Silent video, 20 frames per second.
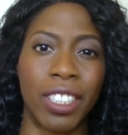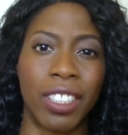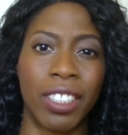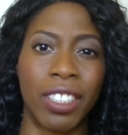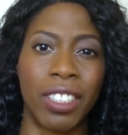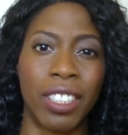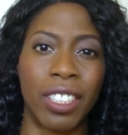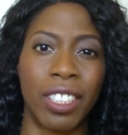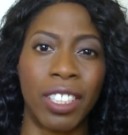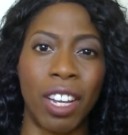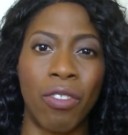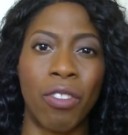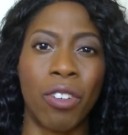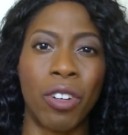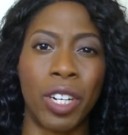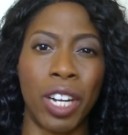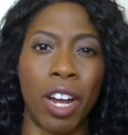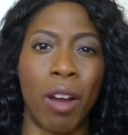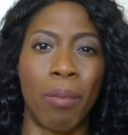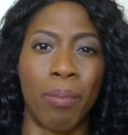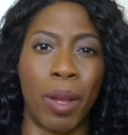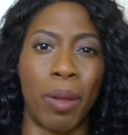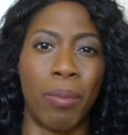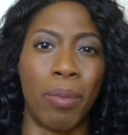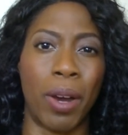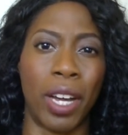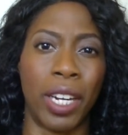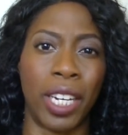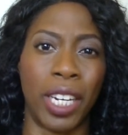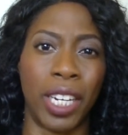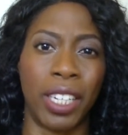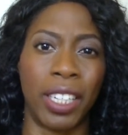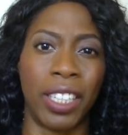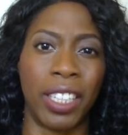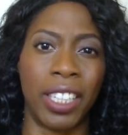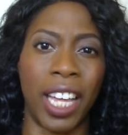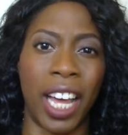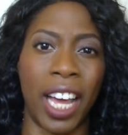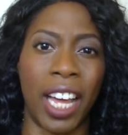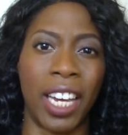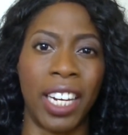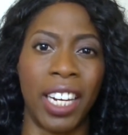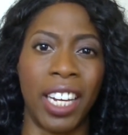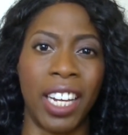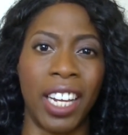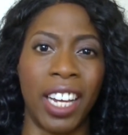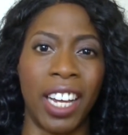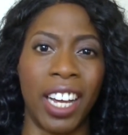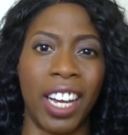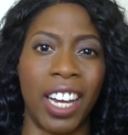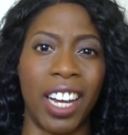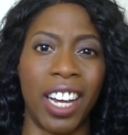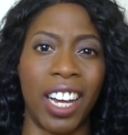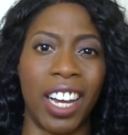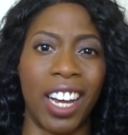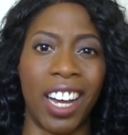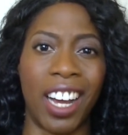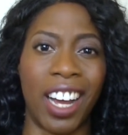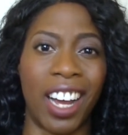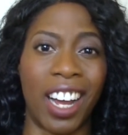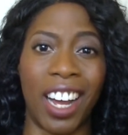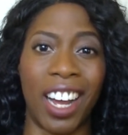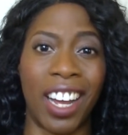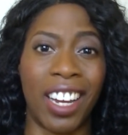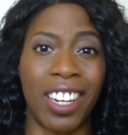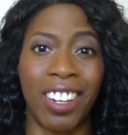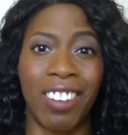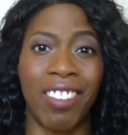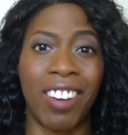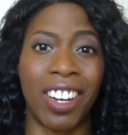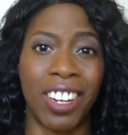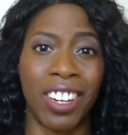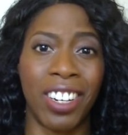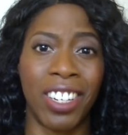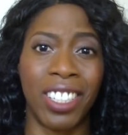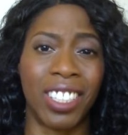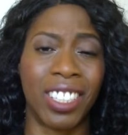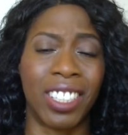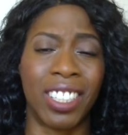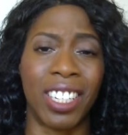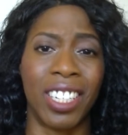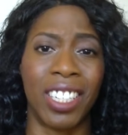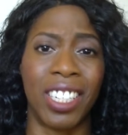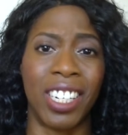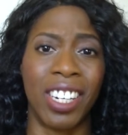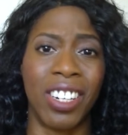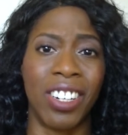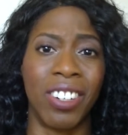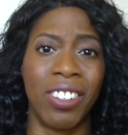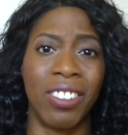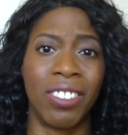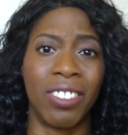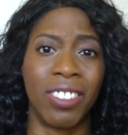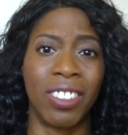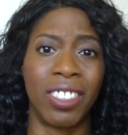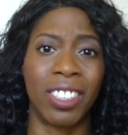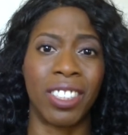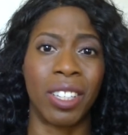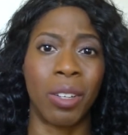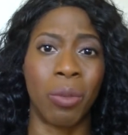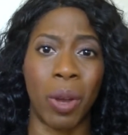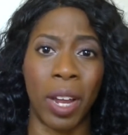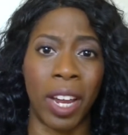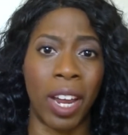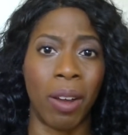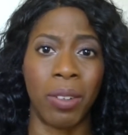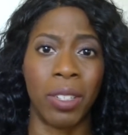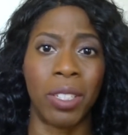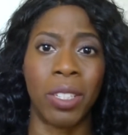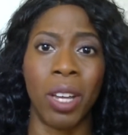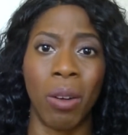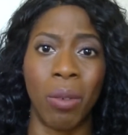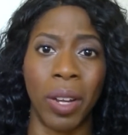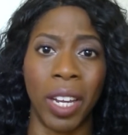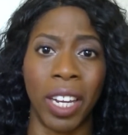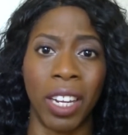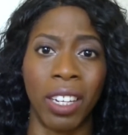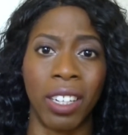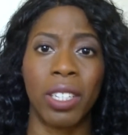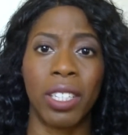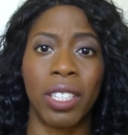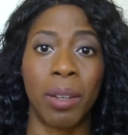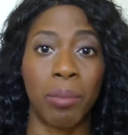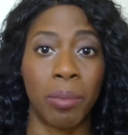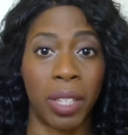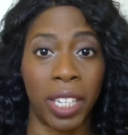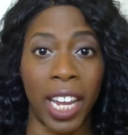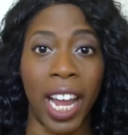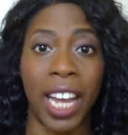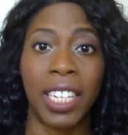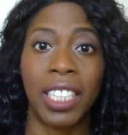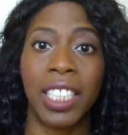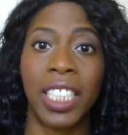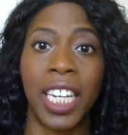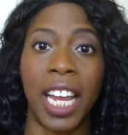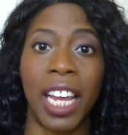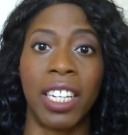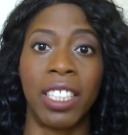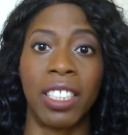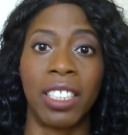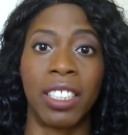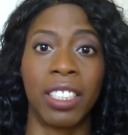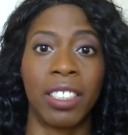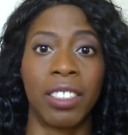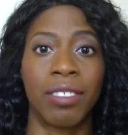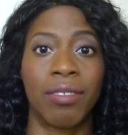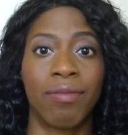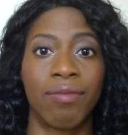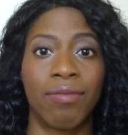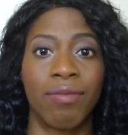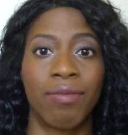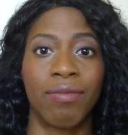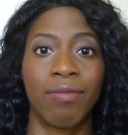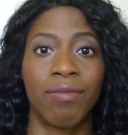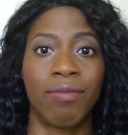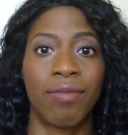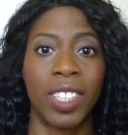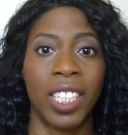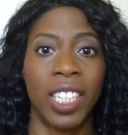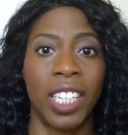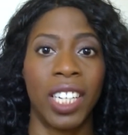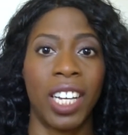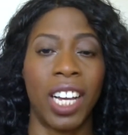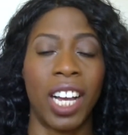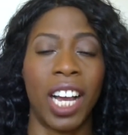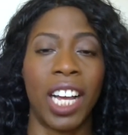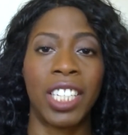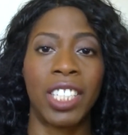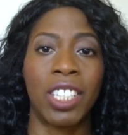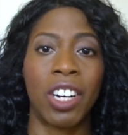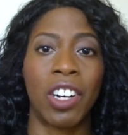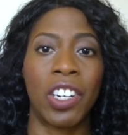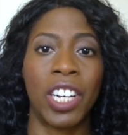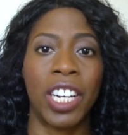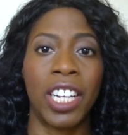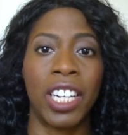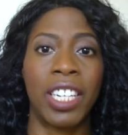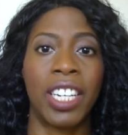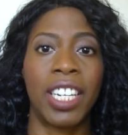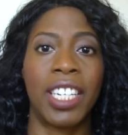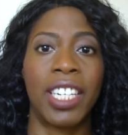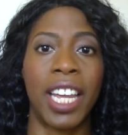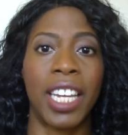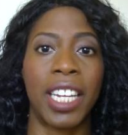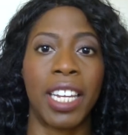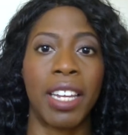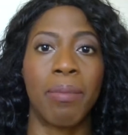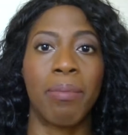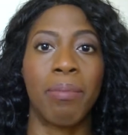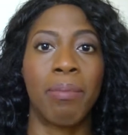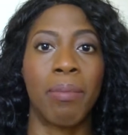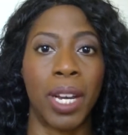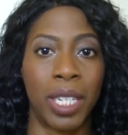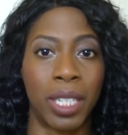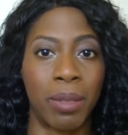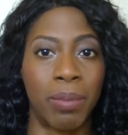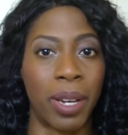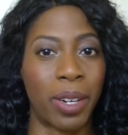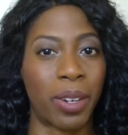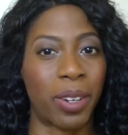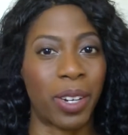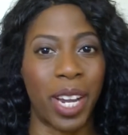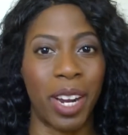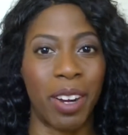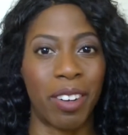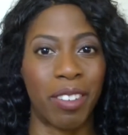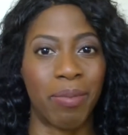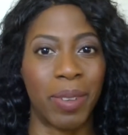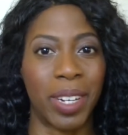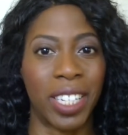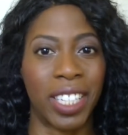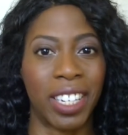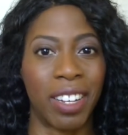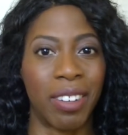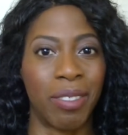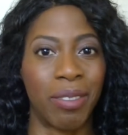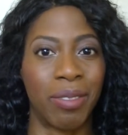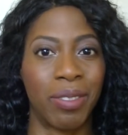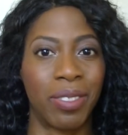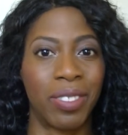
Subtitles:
suffering on my body that I knew I couldn't just continue the way I was going. Something had to change. I started taking much better care of myself